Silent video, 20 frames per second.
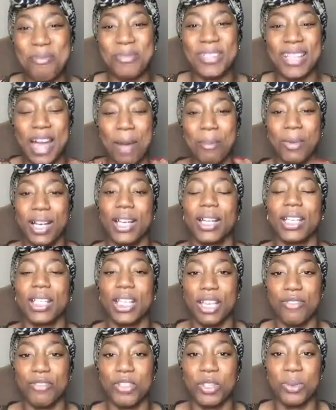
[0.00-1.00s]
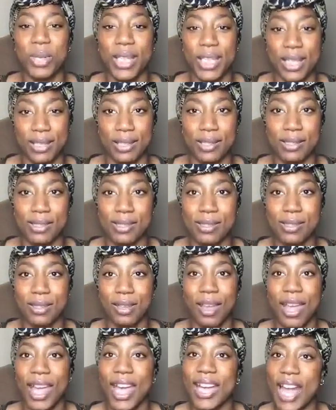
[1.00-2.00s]
that I'm going to give you is,
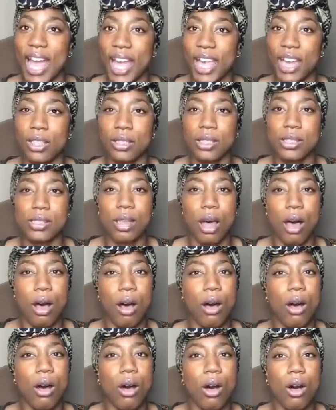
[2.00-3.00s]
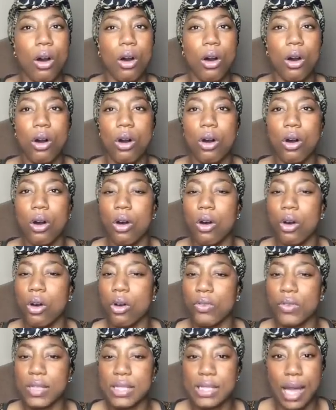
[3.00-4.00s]
and I hear this
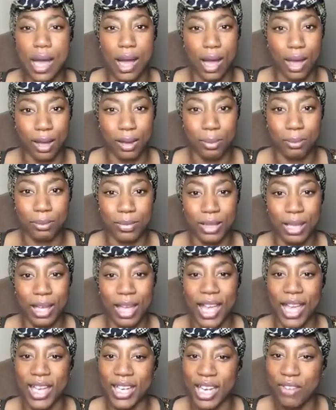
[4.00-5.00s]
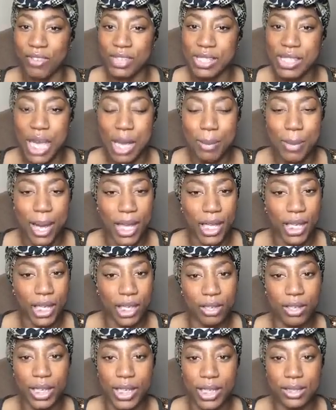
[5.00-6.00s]
all the time, and every time I
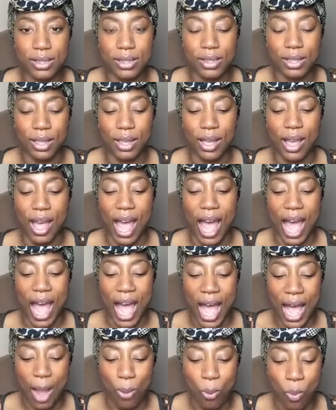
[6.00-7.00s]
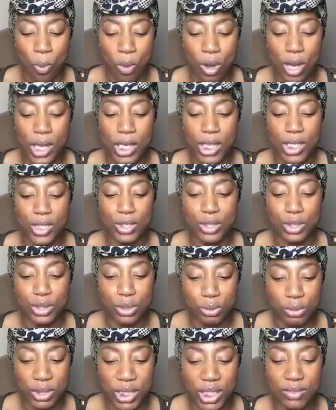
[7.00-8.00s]
hear it, I want
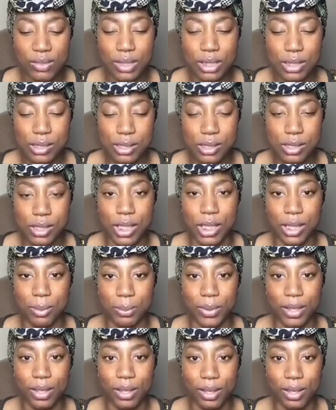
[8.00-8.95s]
to give this tip.